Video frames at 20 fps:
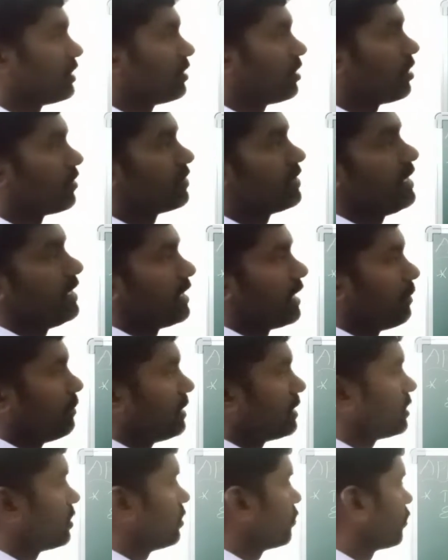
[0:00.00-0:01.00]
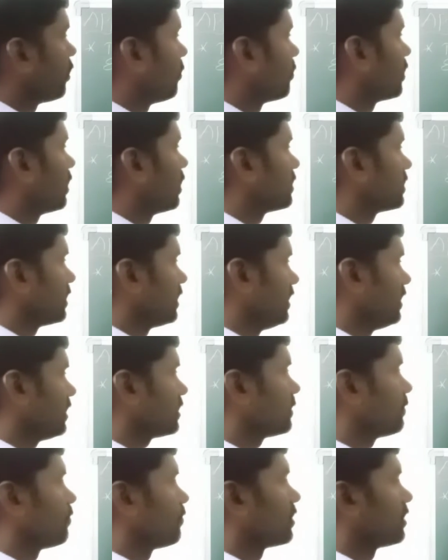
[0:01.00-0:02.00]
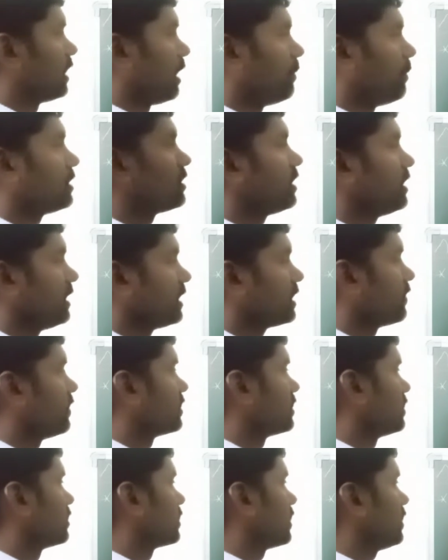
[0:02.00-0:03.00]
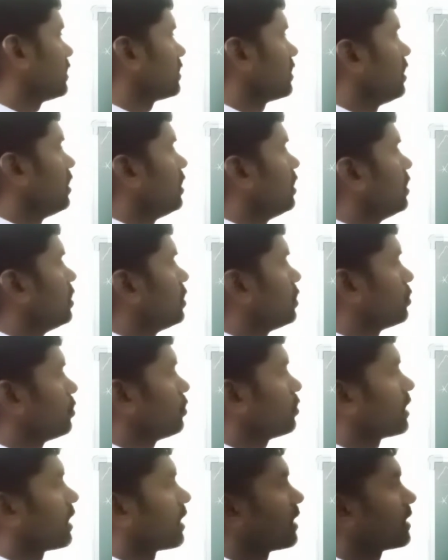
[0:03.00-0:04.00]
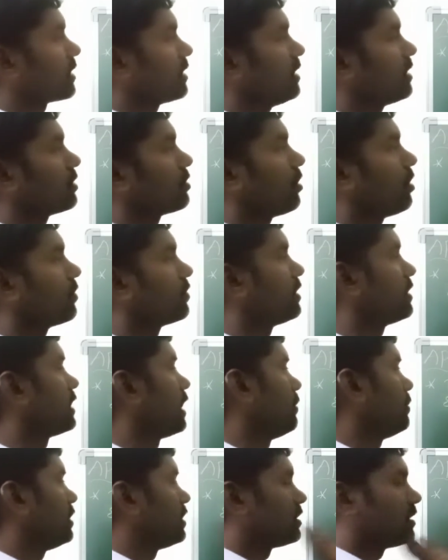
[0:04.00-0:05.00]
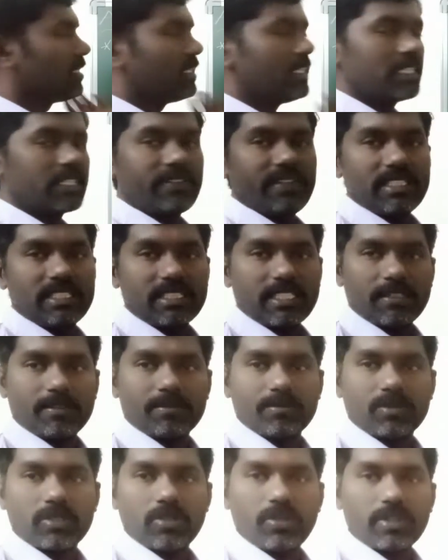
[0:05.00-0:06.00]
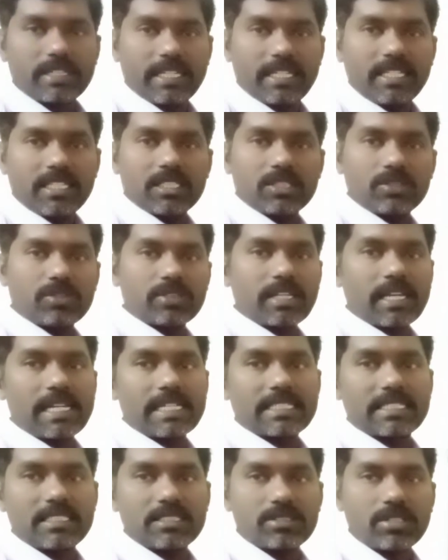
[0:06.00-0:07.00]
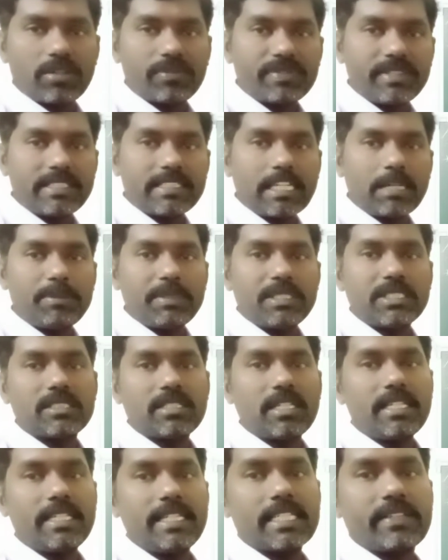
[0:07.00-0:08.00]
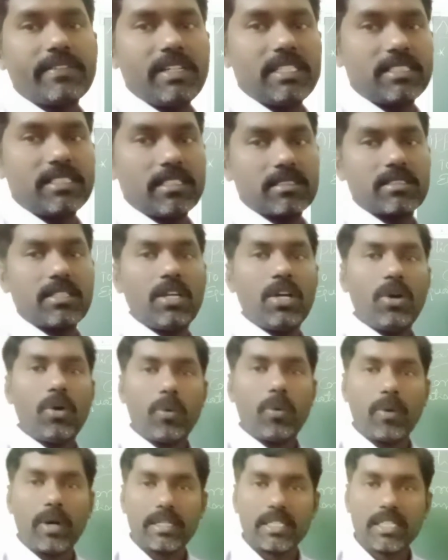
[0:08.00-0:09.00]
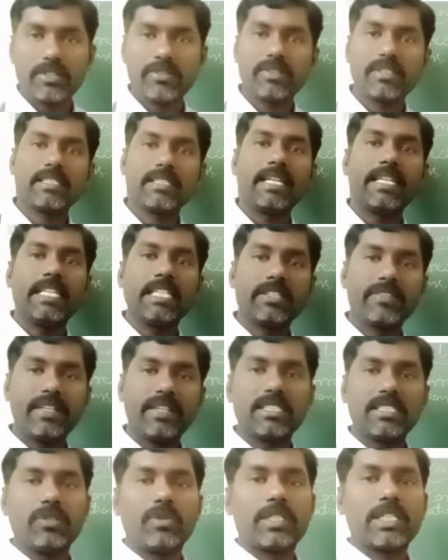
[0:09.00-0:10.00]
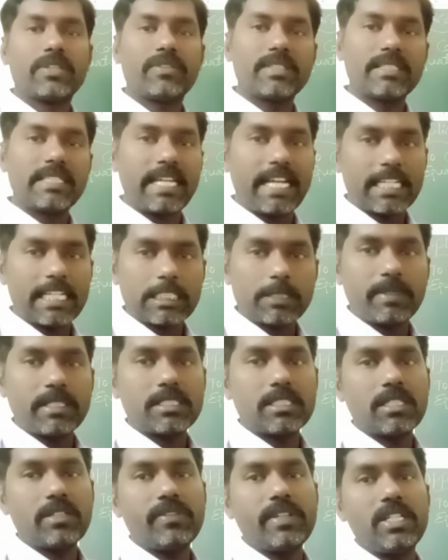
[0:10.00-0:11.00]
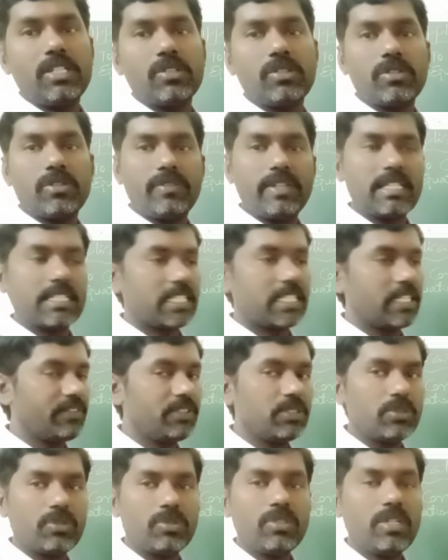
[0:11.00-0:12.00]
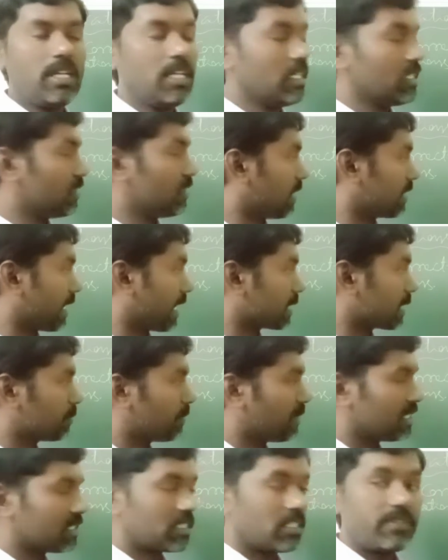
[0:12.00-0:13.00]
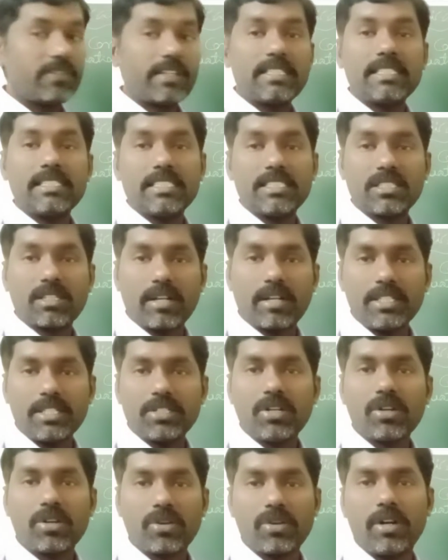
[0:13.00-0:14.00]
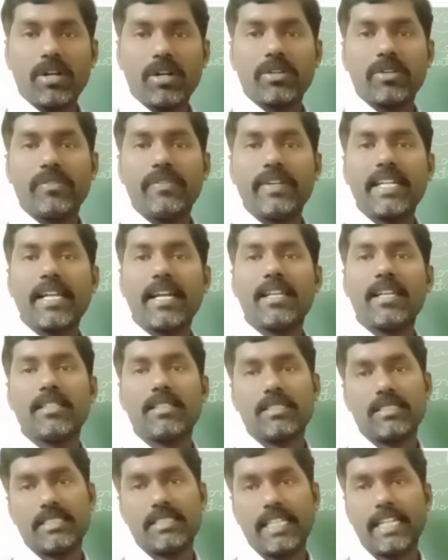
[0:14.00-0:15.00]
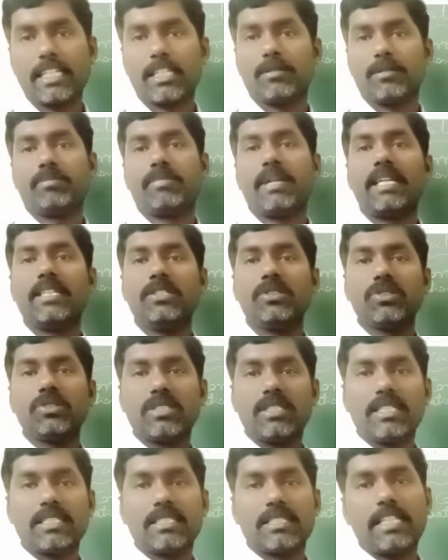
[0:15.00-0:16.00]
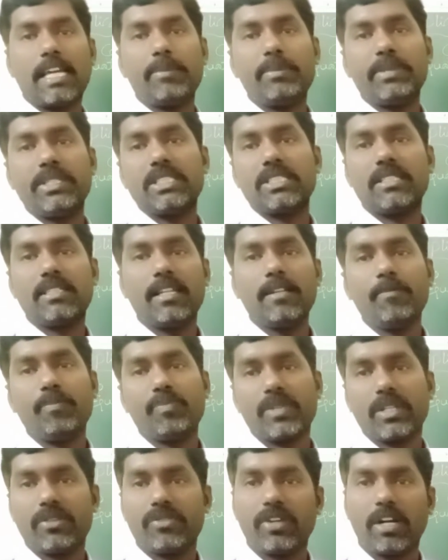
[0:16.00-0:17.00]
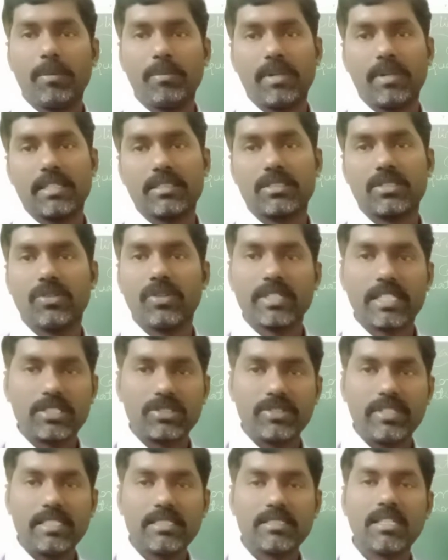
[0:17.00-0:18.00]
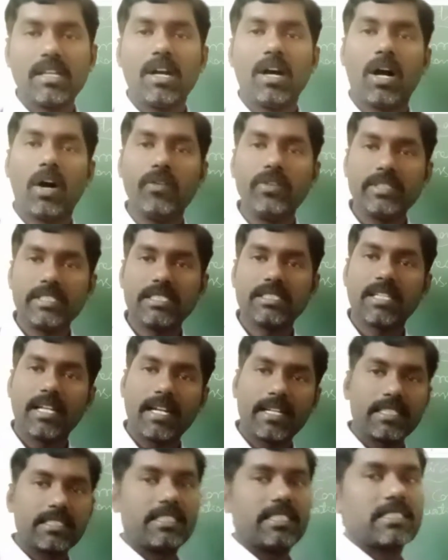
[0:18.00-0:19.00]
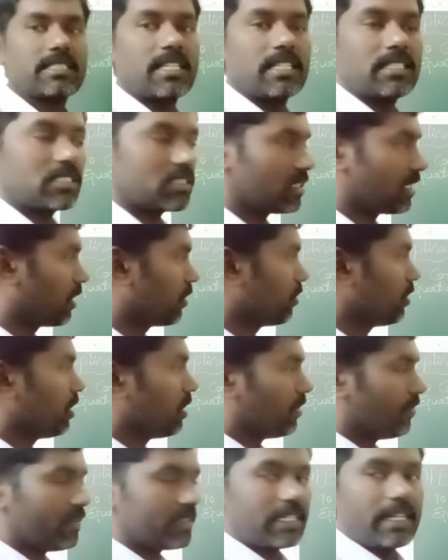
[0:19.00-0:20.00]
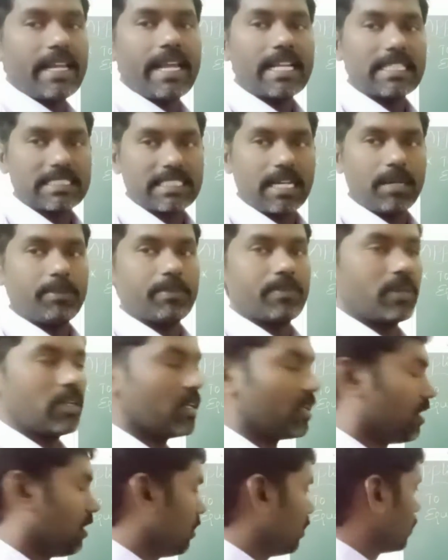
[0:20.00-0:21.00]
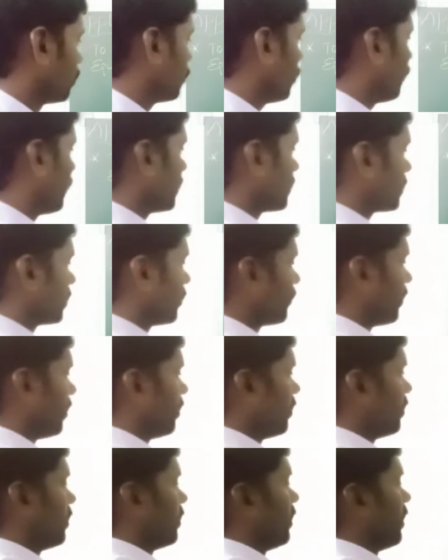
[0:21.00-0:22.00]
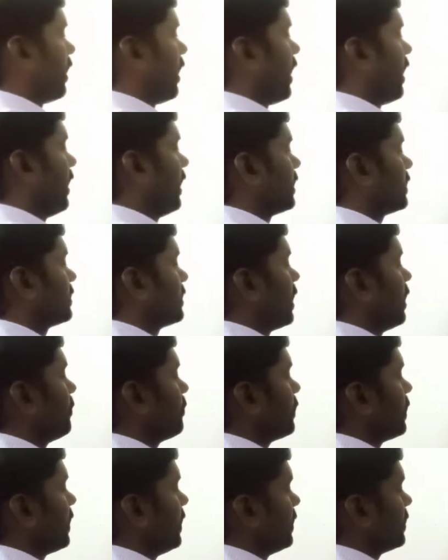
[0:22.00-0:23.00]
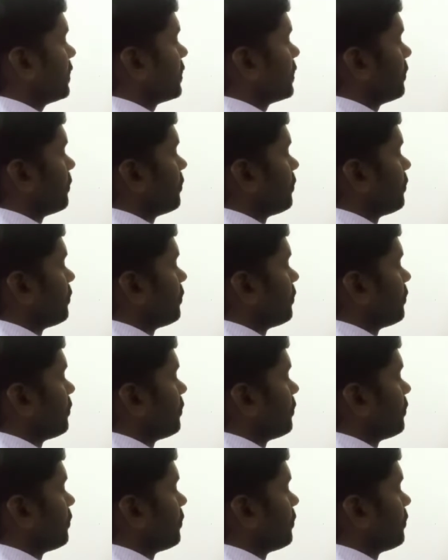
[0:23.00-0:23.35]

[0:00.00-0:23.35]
of the dimensional formulas is dimensional equations is to correctness of the dimensional equation. Okay, to correctness of the dimensional equations. Whatever the equation, whatever the expression will give you, that expression whether it is right or wrong, we can check by use this dimensional formulas. Okay students, how it is, let us discuss now with an example. So first of all, an example is,